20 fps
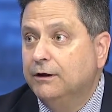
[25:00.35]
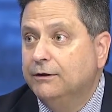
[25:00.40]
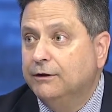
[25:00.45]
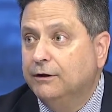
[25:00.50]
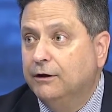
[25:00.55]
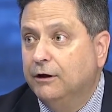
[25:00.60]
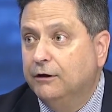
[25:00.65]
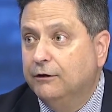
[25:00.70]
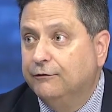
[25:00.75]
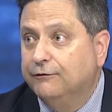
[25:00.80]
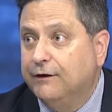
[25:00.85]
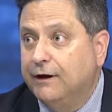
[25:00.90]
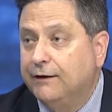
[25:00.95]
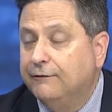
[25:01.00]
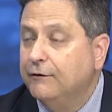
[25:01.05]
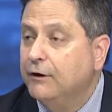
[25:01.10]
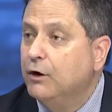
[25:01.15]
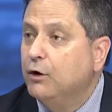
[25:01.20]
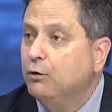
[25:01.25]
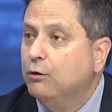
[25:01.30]
then
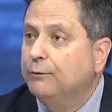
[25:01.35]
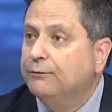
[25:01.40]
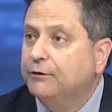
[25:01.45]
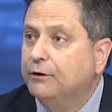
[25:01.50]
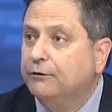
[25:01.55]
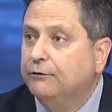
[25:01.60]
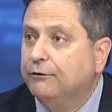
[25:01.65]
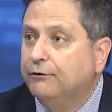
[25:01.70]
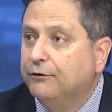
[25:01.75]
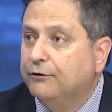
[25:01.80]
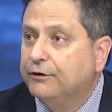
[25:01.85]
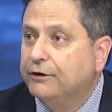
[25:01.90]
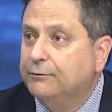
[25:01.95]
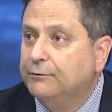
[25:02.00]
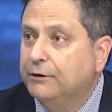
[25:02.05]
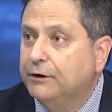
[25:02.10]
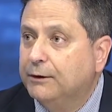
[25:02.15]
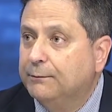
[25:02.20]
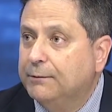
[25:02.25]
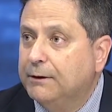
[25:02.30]
105, up to 113
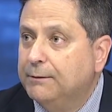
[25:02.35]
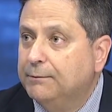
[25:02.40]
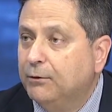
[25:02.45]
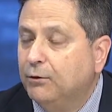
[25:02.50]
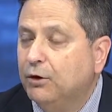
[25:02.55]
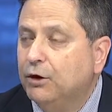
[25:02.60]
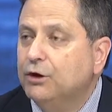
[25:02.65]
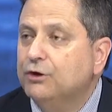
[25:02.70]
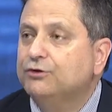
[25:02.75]
million people.